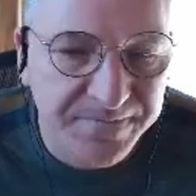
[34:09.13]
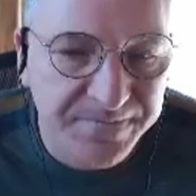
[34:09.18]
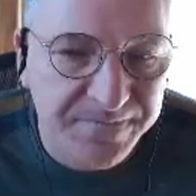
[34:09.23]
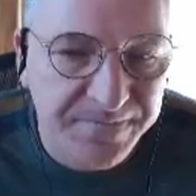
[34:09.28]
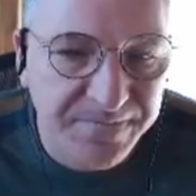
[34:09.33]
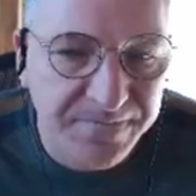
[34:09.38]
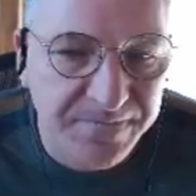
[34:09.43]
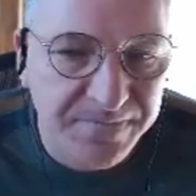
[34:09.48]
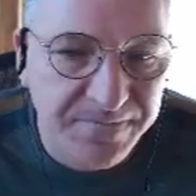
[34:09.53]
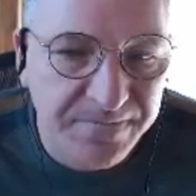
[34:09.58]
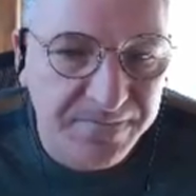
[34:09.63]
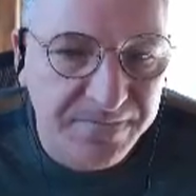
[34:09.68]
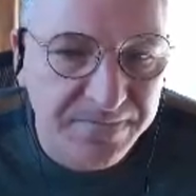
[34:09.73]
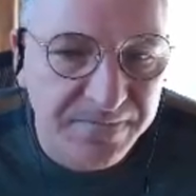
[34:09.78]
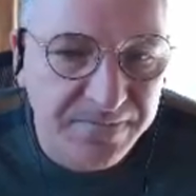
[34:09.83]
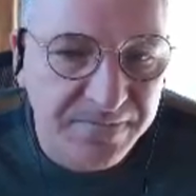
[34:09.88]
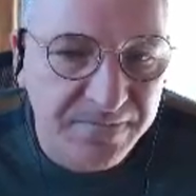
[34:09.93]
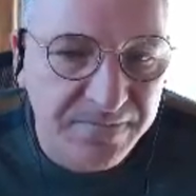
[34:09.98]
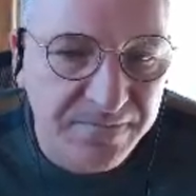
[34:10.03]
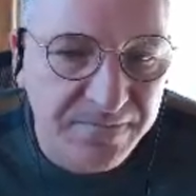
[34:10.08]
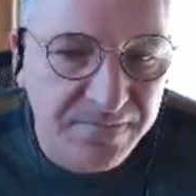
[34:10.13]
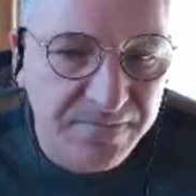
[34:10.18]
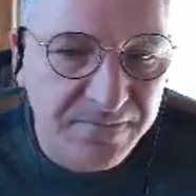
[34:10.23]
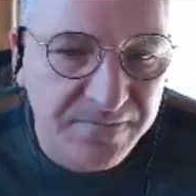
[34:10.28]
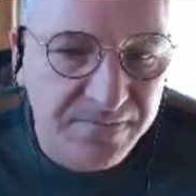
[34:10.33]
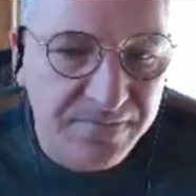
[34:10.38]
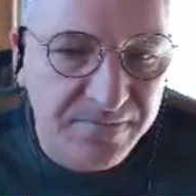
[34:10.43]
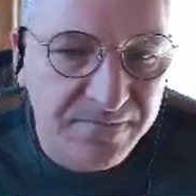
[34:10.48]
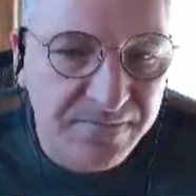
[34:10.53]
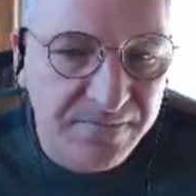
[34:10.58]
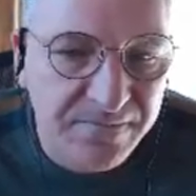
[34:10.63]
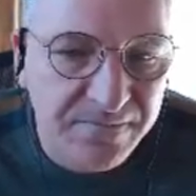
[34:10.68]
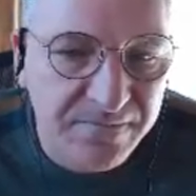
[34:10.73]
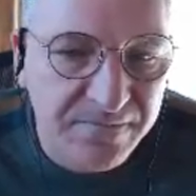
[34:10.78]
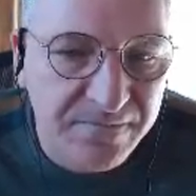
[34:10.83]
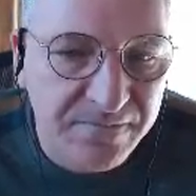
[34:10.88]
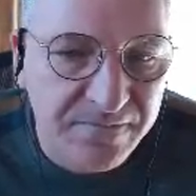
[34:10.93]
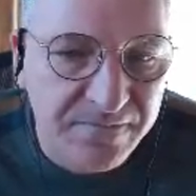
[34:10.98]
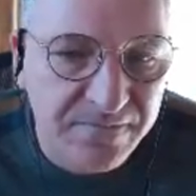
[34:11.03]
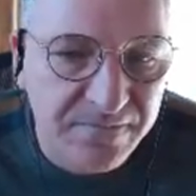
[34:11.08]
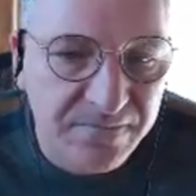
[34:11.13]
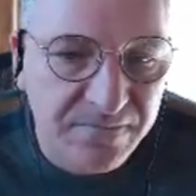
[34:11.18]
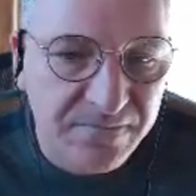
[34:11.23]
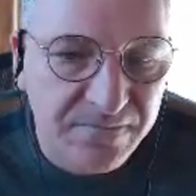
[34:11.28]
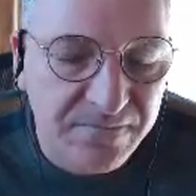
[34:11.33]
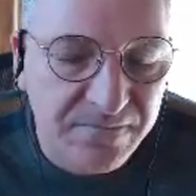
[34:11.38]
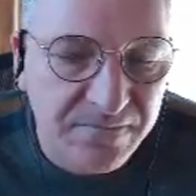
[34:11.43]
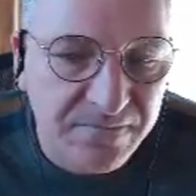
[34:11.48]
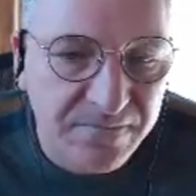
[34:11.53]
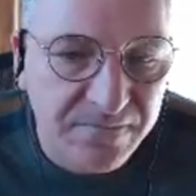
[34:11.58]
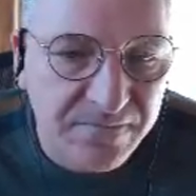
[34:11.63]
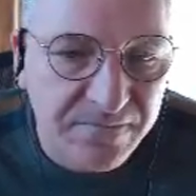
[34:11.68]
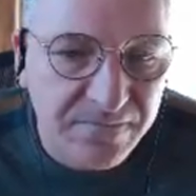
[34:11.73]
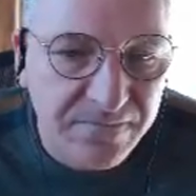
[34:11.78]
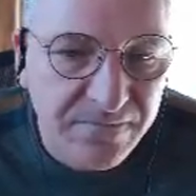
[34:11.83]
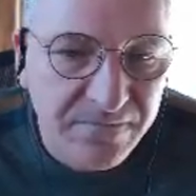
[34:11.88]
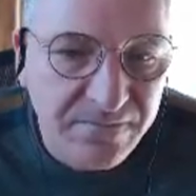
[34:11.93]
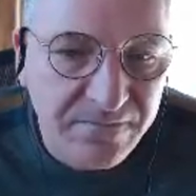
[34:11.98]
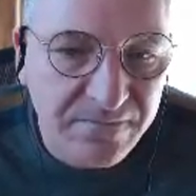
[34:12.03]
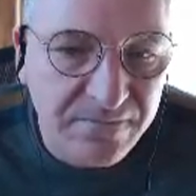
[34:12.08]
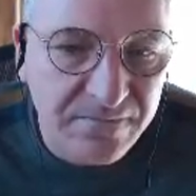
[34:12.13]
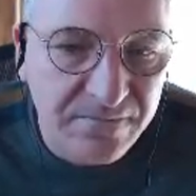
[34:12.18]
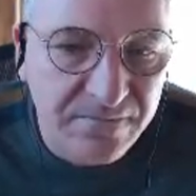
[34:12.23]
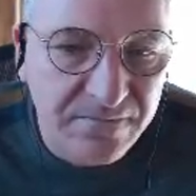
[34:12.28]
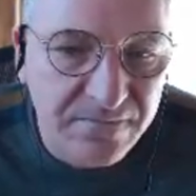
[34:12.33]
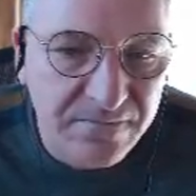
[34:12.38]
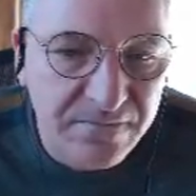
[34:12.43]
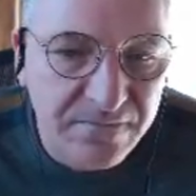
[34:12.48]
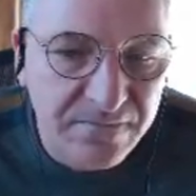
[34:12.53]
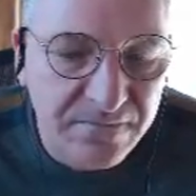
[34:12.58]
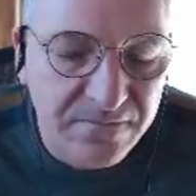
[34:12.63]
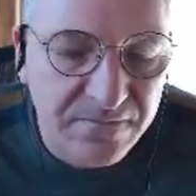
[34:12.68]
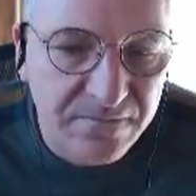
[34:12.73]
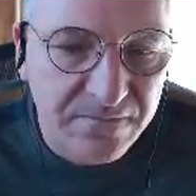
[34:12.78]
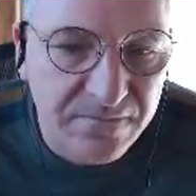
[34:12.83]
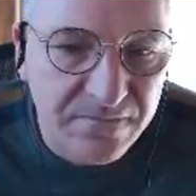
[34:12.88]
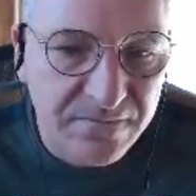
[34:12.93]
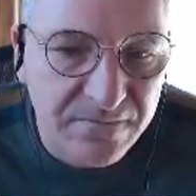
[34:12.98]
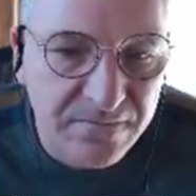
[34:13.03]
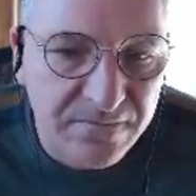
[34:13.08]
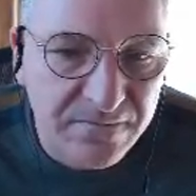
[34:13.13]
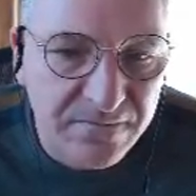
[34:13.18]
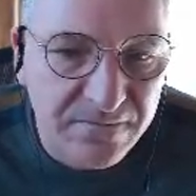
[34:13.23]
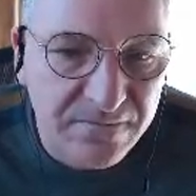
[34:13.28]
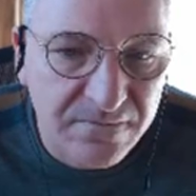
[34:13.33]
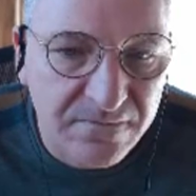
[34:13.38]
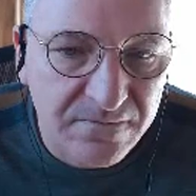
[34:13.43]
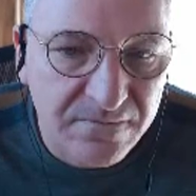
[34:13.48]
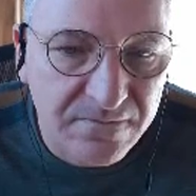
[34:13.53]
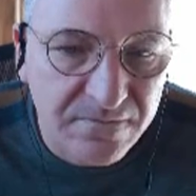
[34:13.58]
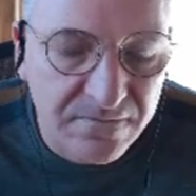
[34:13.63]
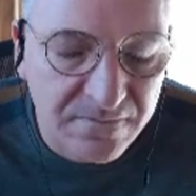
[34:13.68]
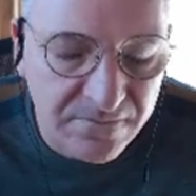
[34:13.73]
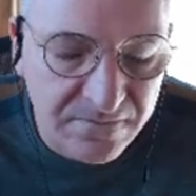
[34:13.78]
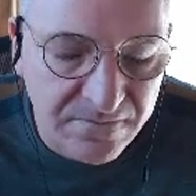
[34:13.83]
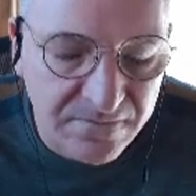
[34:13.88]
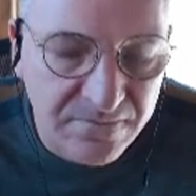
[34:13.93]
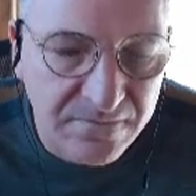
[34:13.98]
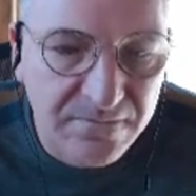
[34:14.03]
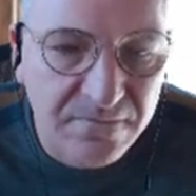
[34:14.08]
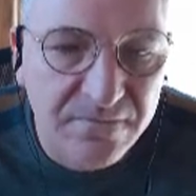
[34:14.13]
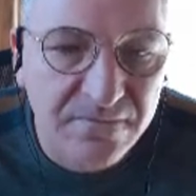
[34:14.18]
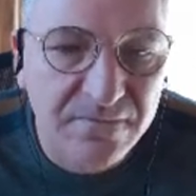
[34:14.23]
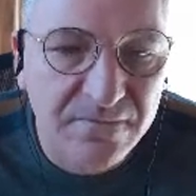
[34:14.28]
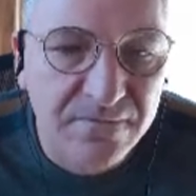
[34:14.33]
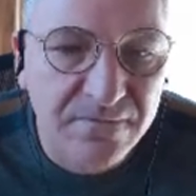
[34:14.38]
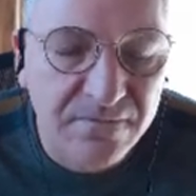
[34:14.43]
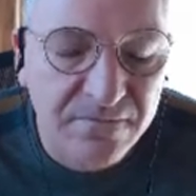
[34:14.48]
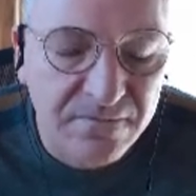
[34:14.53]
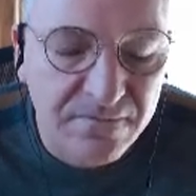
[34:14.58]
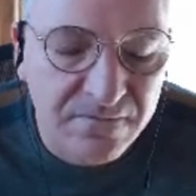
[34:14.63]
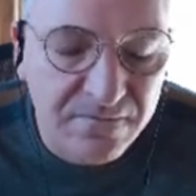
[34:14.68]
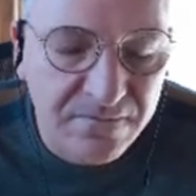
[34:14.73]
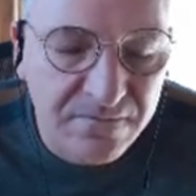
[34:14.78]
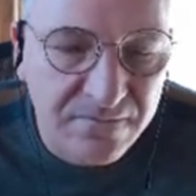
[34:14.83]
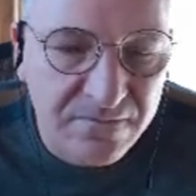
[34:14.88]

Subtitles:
The person shown says nothing.